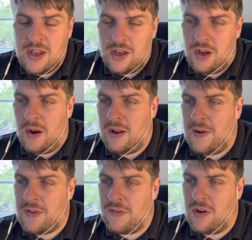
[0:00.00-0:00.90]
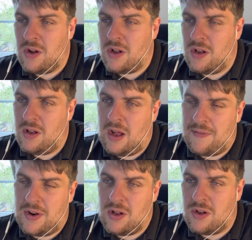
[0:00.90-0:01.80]
You only have to
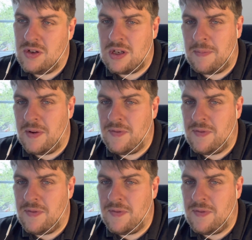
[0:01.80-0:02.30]
have a look at some of